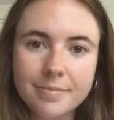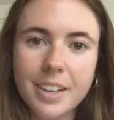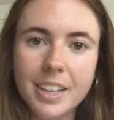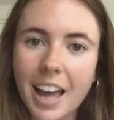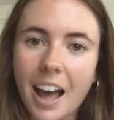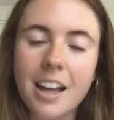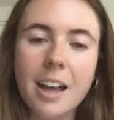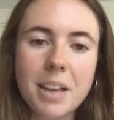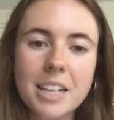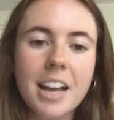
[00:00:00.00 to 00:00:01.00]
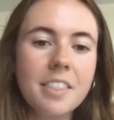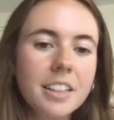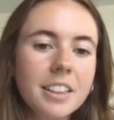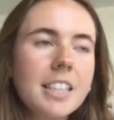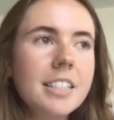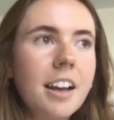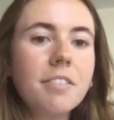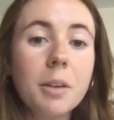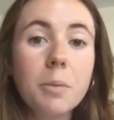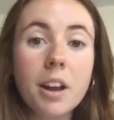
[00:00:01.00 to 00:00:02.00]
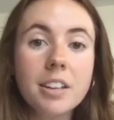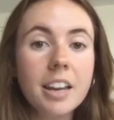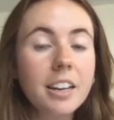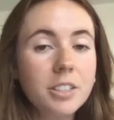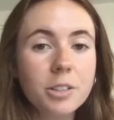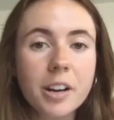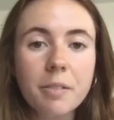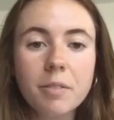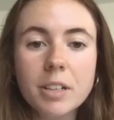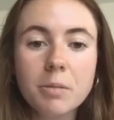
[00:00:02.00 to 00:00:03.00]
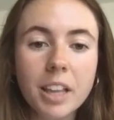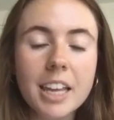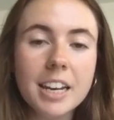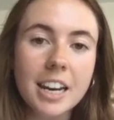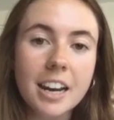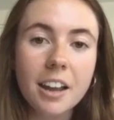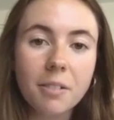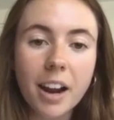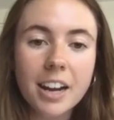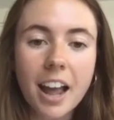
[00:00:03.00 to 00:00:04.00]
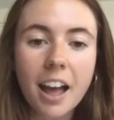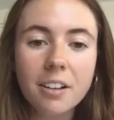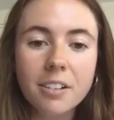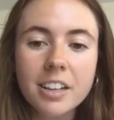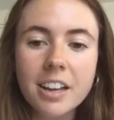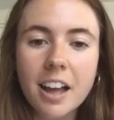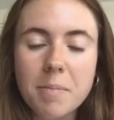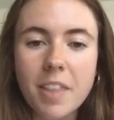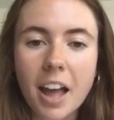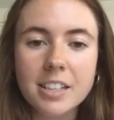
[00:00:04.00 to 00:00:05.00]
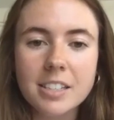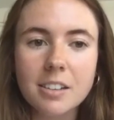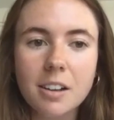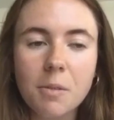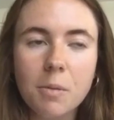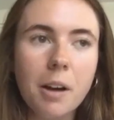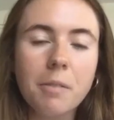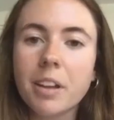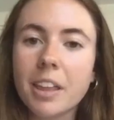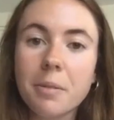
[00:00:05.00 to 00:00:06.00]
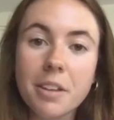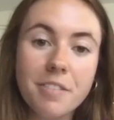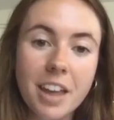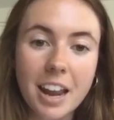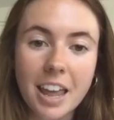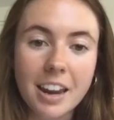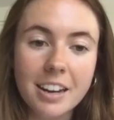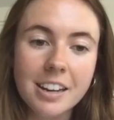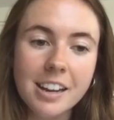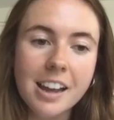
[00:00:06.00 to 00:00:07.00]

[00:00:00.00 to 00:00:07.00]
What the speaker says: Yeah, amazing. I think that's definitely what the industry is really needing right now. And that's where really we fit in.